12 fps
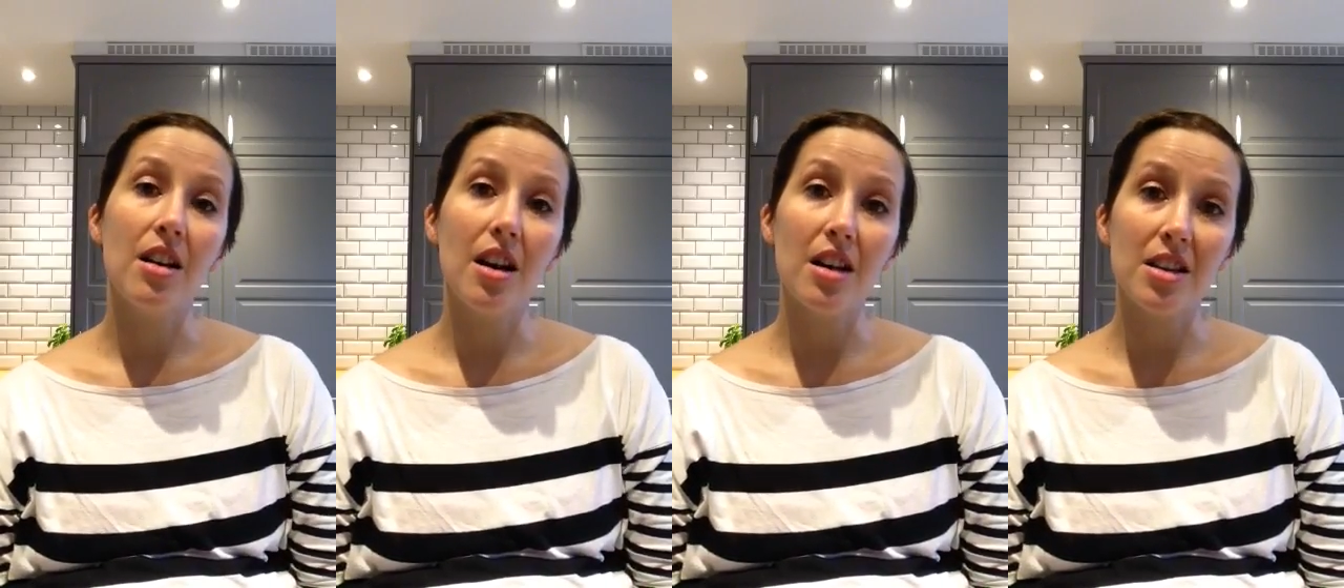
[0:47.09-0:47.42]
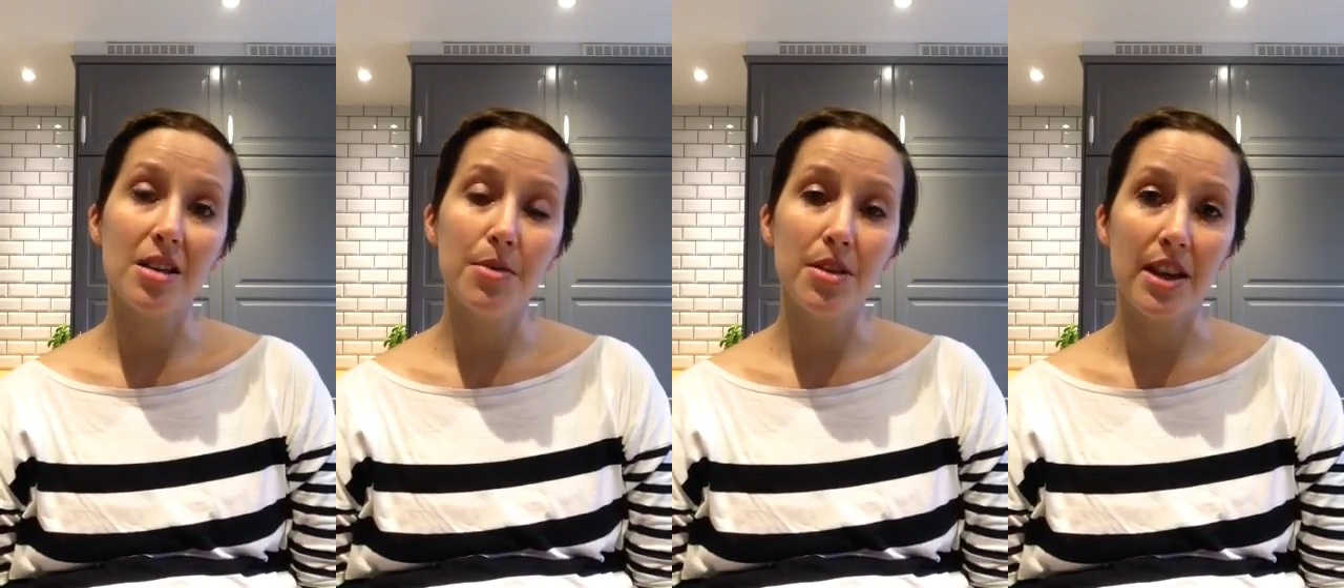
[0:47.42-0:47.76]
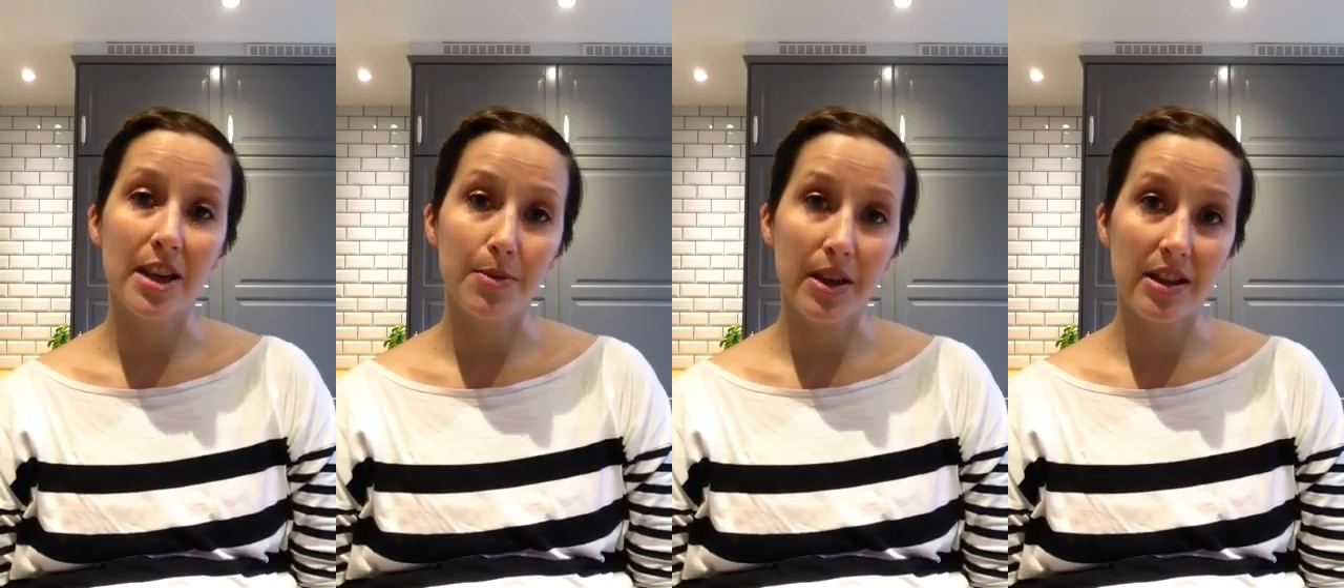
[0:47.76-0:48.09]
customers'
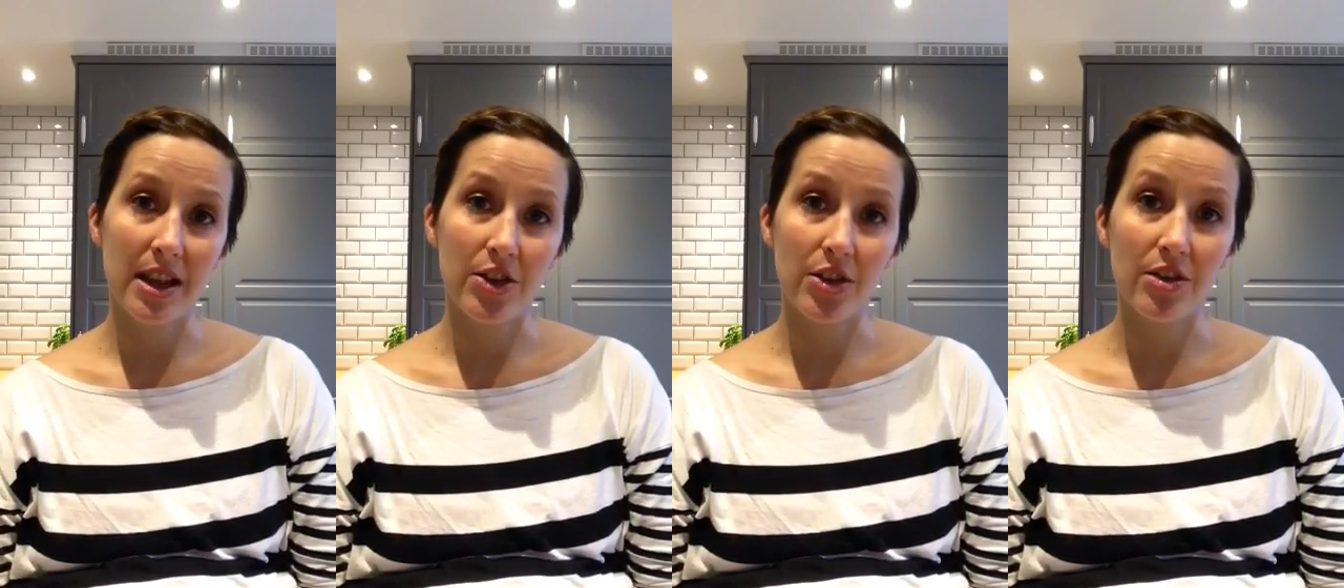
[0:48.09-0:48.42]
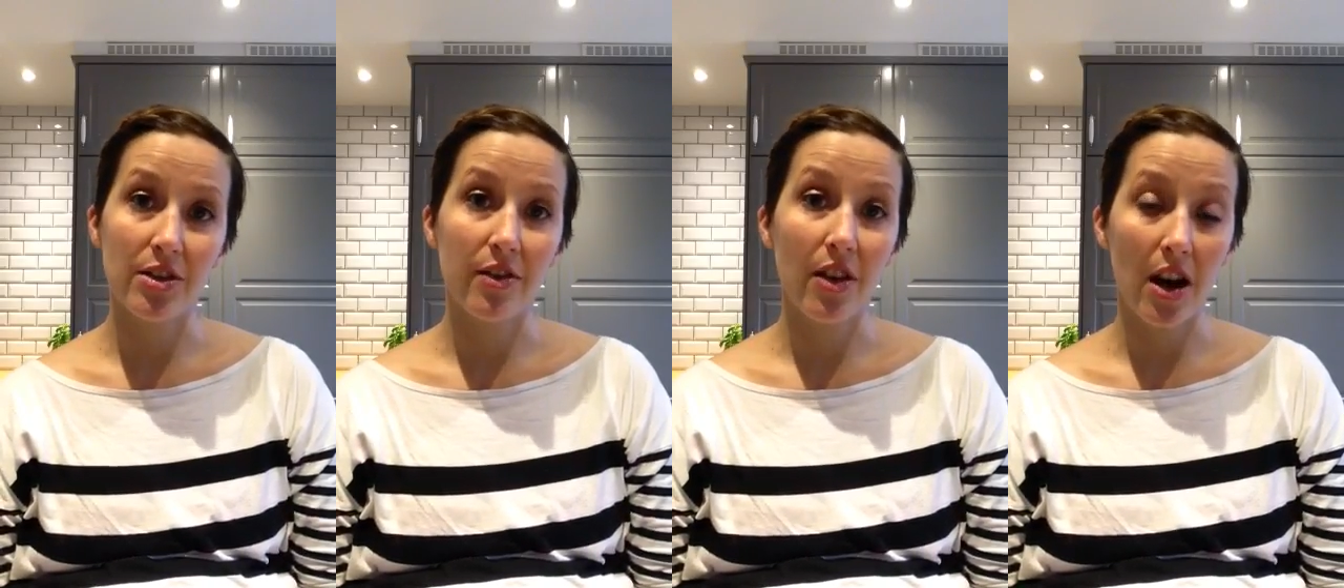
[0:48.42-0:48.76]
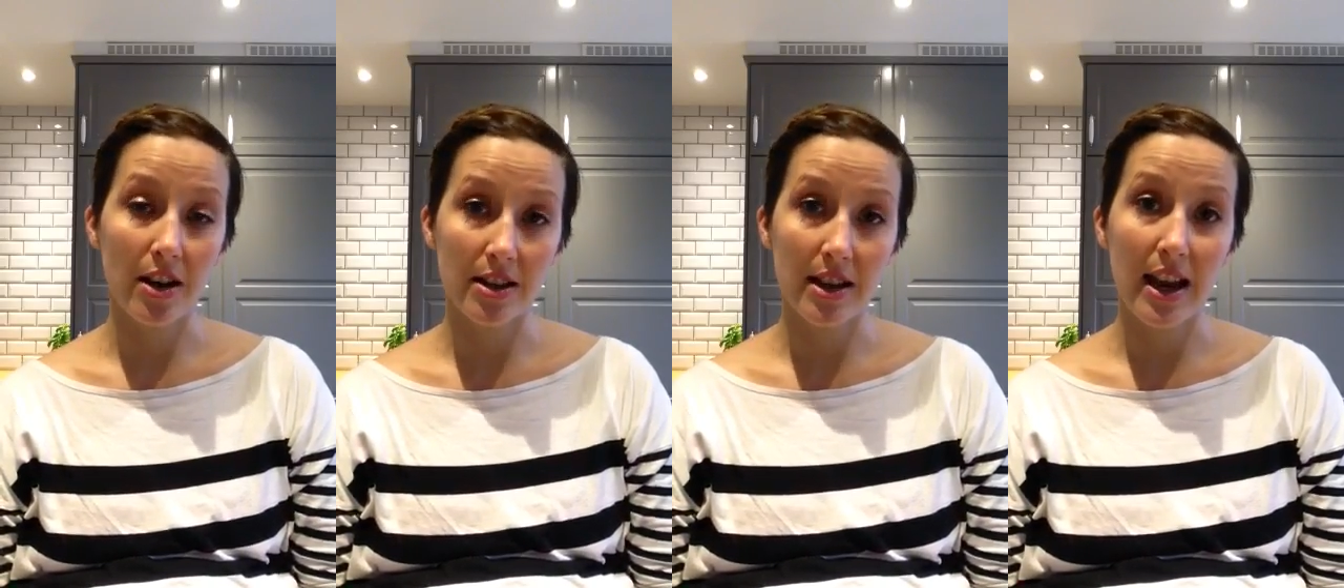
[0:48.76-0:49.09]
expectations of
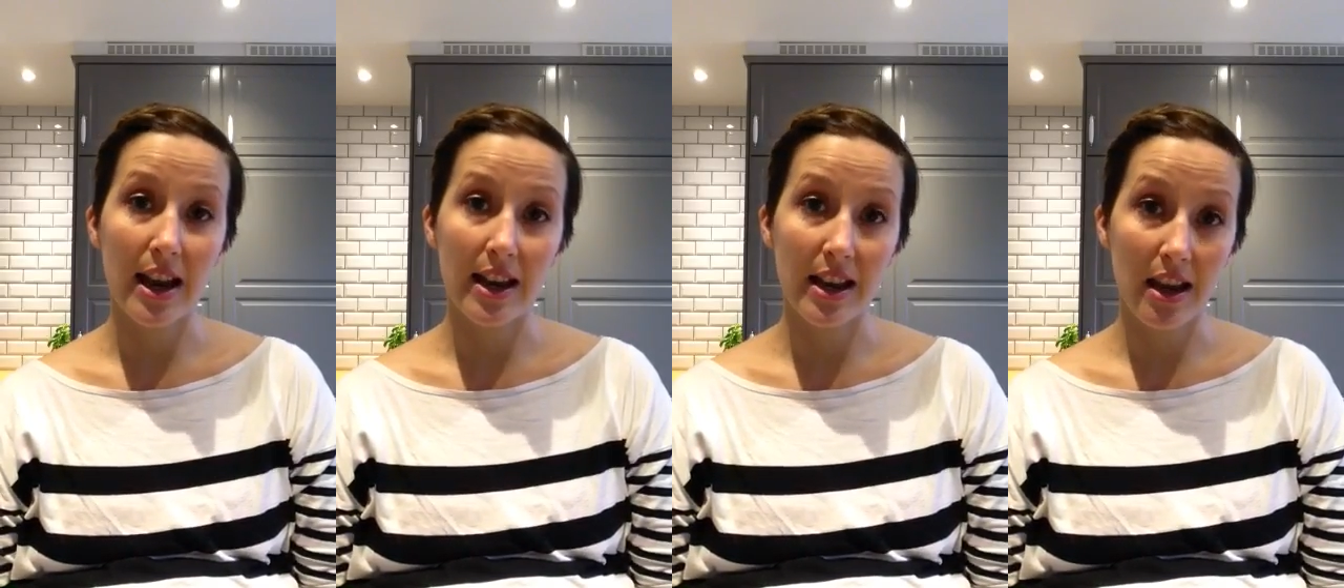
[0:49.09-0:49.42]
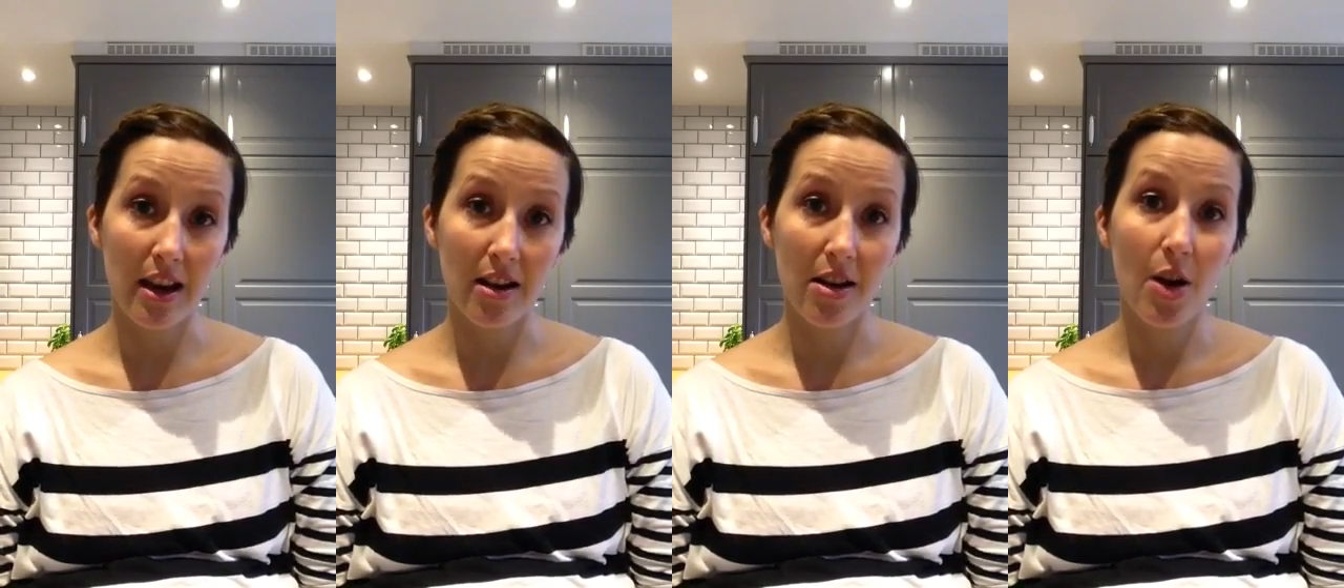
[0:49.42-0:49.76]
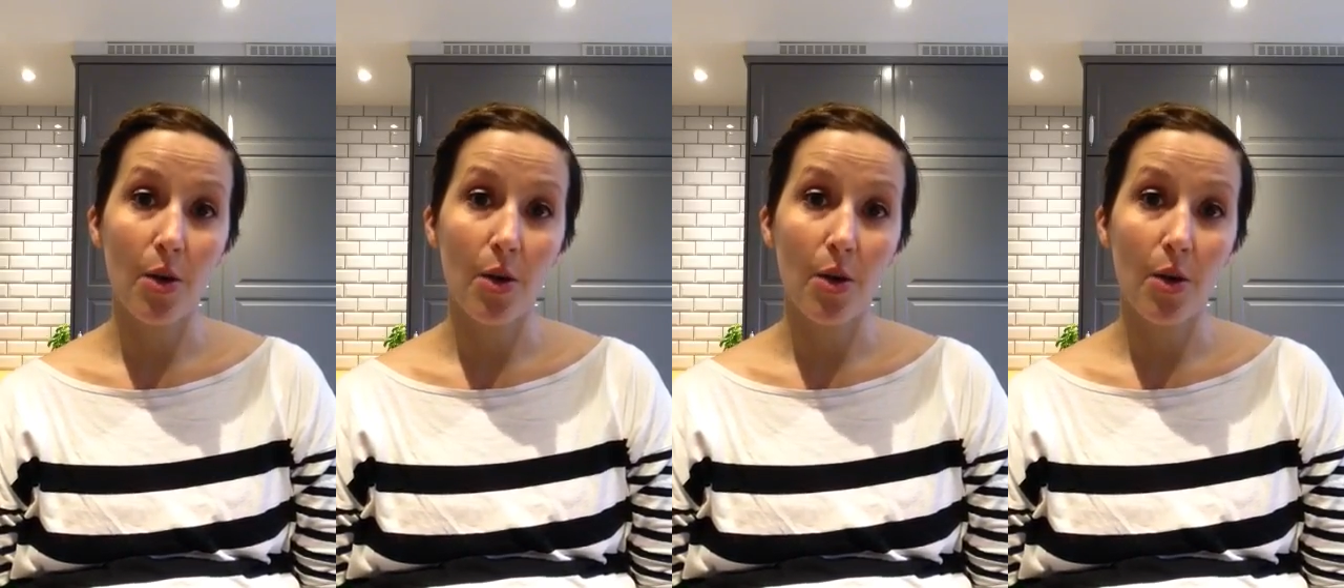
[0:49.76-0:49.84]
us at IKEA